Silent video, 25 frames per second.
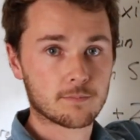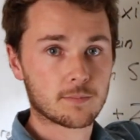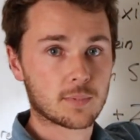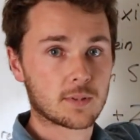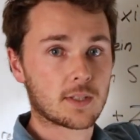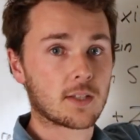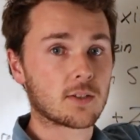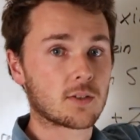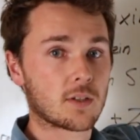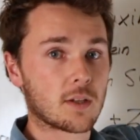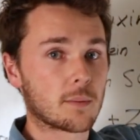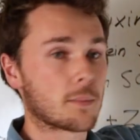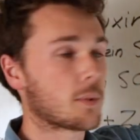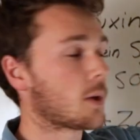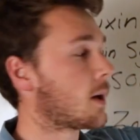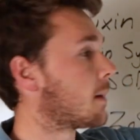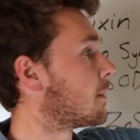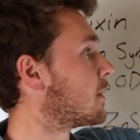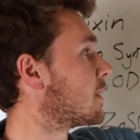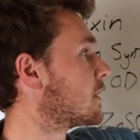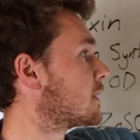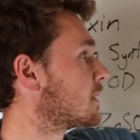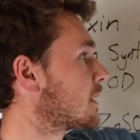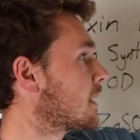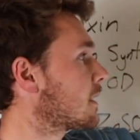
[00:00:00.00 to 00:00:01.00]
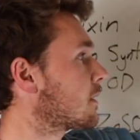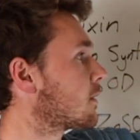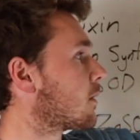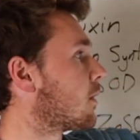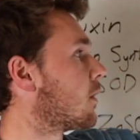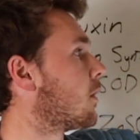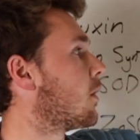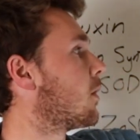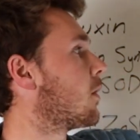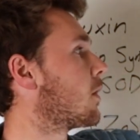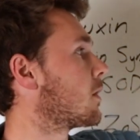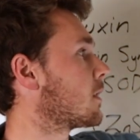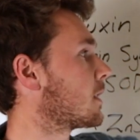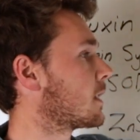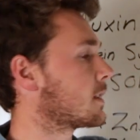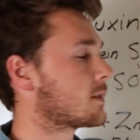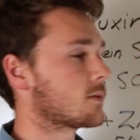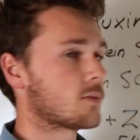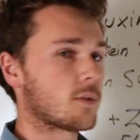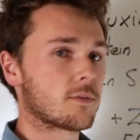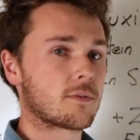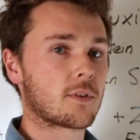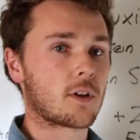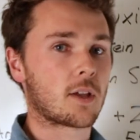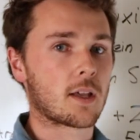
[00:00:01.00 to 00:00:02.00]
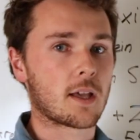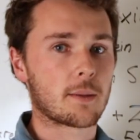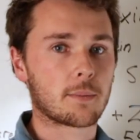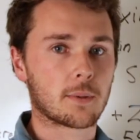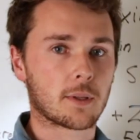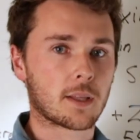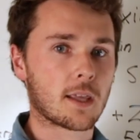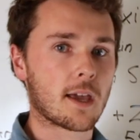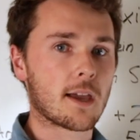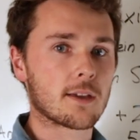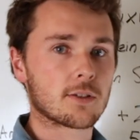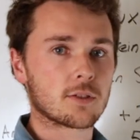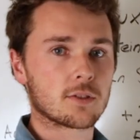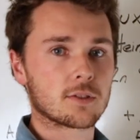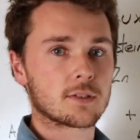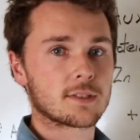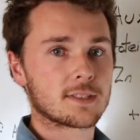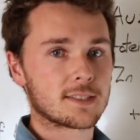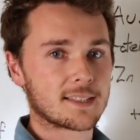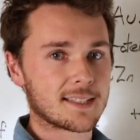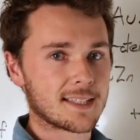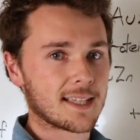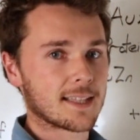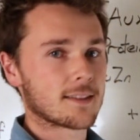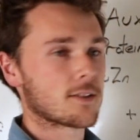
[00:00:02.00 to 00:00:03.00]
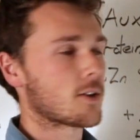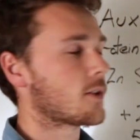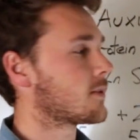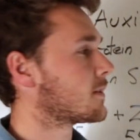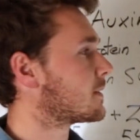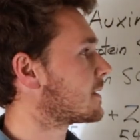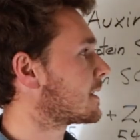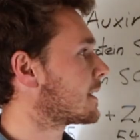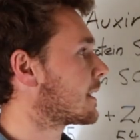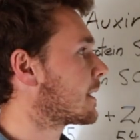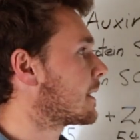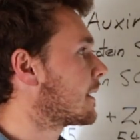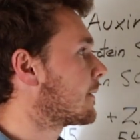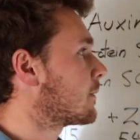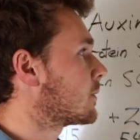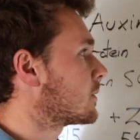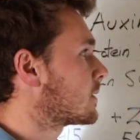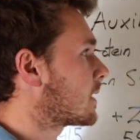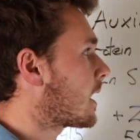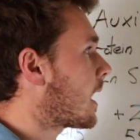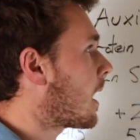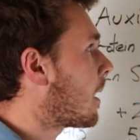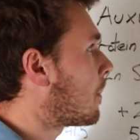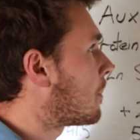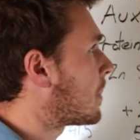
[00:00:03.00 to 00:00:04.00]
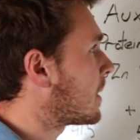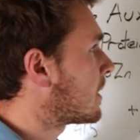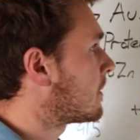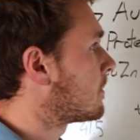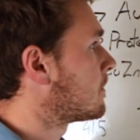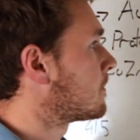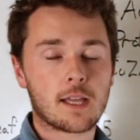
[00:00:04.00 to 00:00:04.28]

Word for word: potentially apply a bit of zinc, or at least do a foliar application to get those zinc levels up.